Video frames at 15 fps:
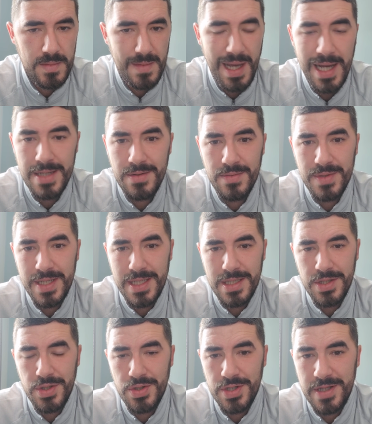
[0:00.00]
I don't need
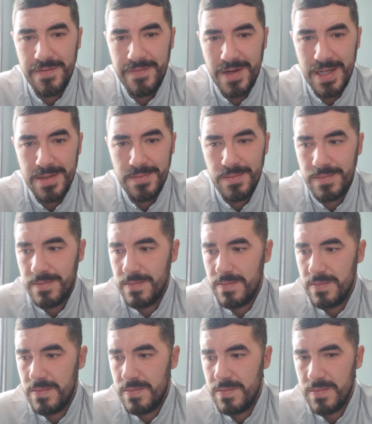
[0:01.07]
to justify
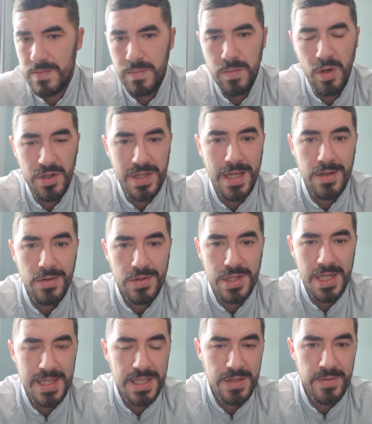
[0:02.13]
what that looks
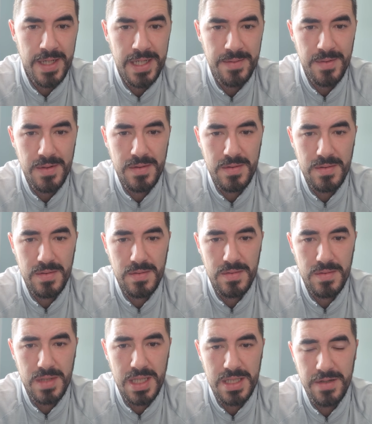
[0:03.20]
like to anyone.
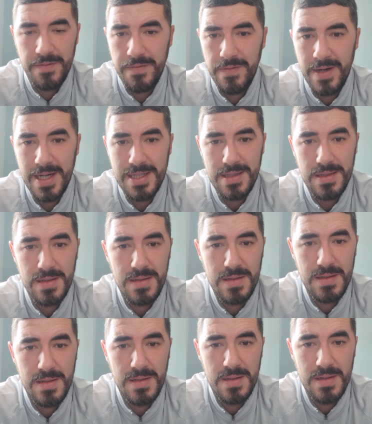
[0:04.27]
That's a fact.
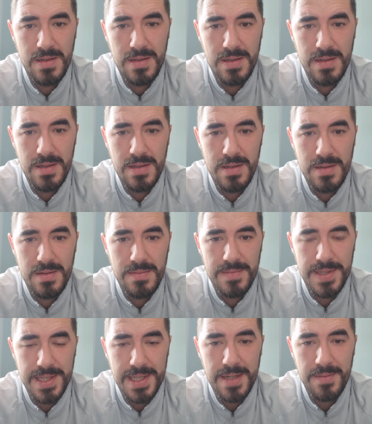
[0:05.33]

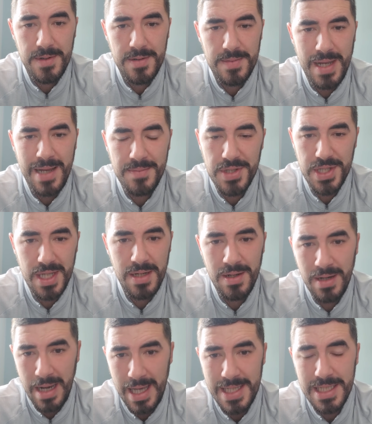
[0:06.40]
Do you get what I'm still
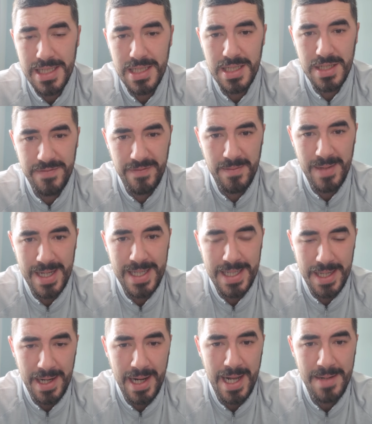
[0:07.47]
on license for my
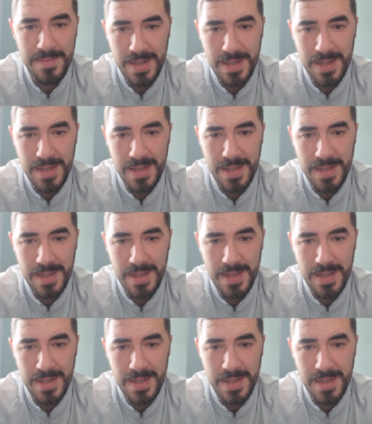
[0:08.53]
crime